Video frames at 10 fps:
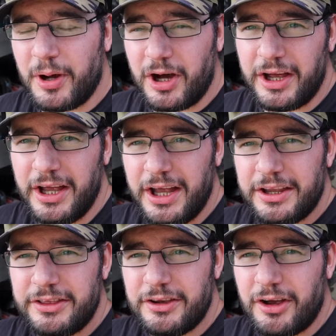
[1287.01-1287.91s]
But
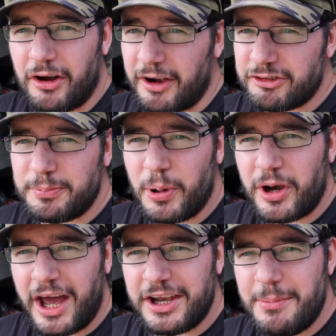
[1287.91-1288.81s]
I'll have to
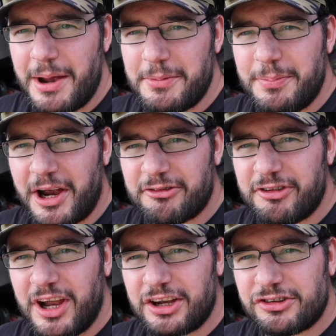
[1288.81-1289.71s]
put that in the memory bank
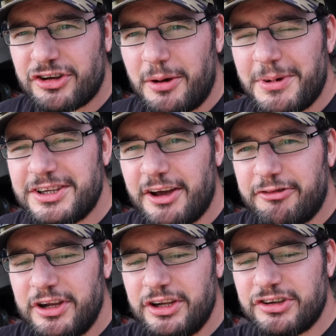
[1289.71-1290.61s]
for next time. I
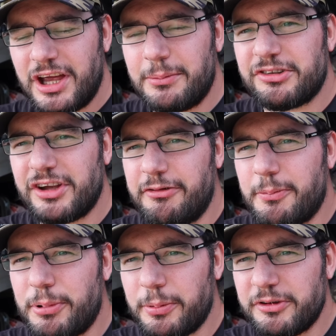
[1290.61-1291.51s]
definitely need to get myself
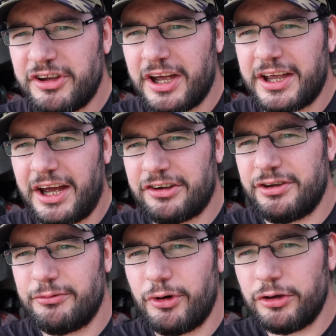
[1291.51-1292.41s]
a proper set of
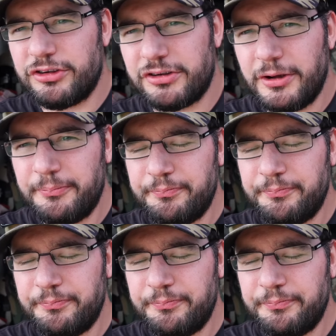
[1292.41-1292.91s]
casting rods